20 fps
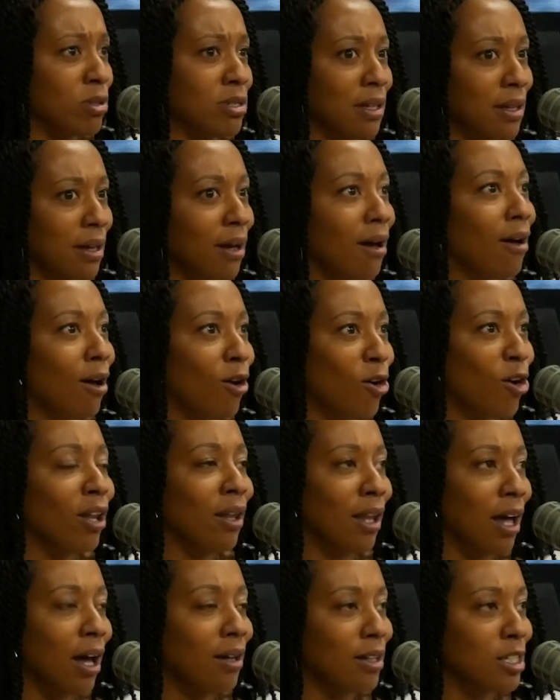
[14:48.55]
say that a
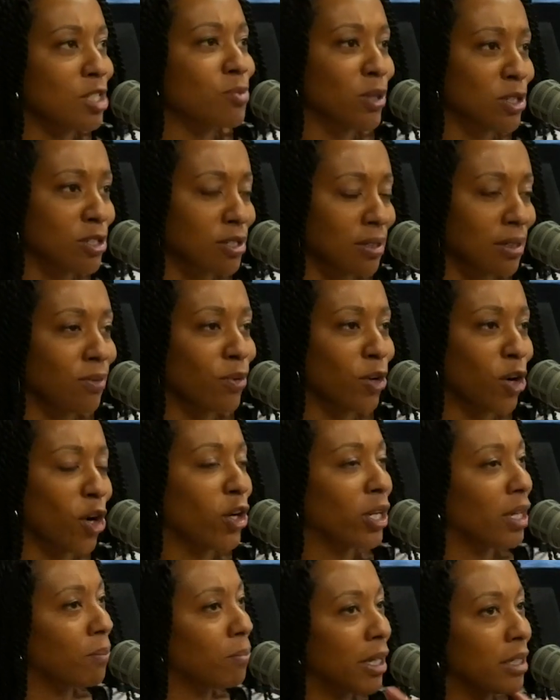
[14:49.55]
lot, especially
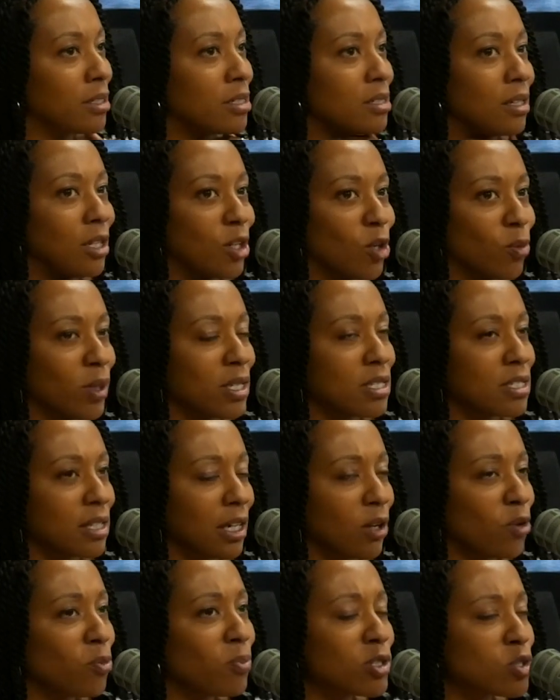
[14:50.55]
regarding my, my
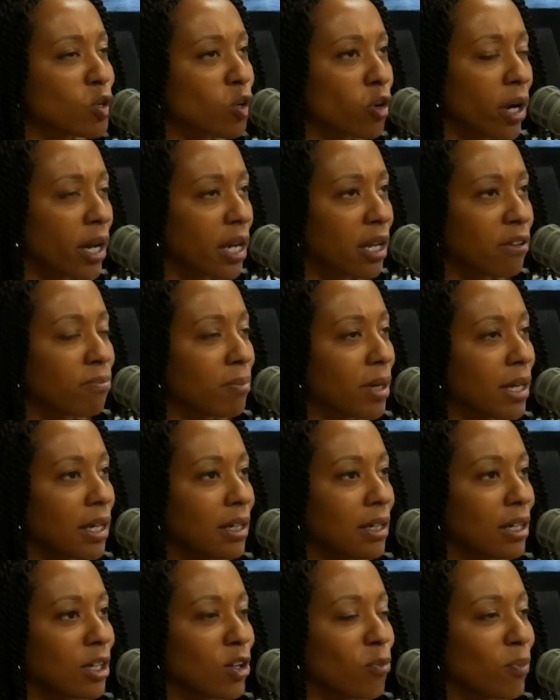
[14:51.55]
son. It would be so great if
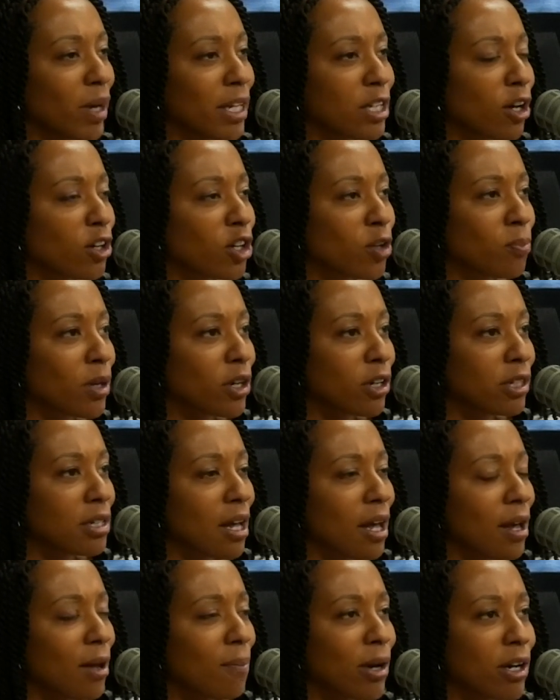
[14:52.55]
my daughter
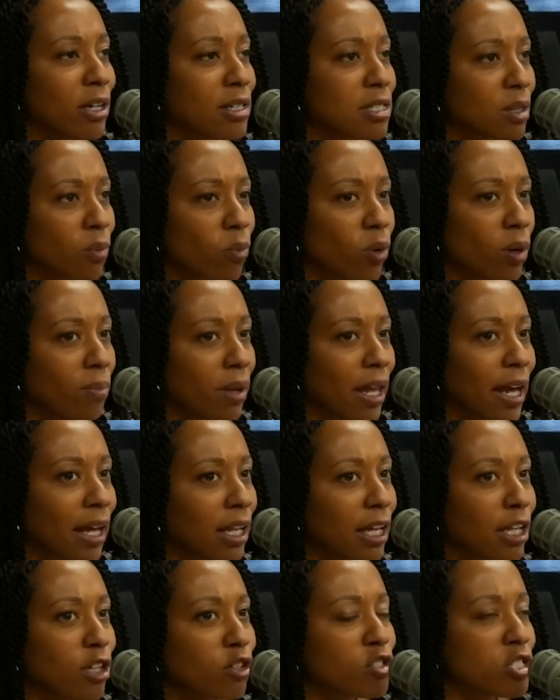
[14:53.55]
marry someone black
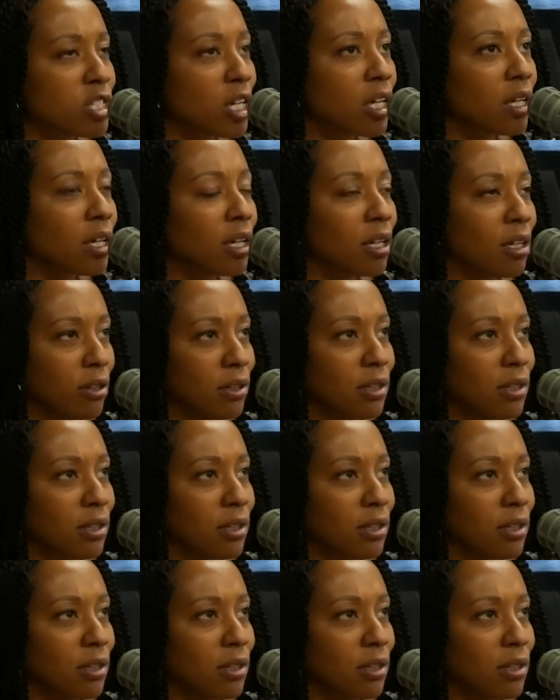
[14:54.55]
like your son, or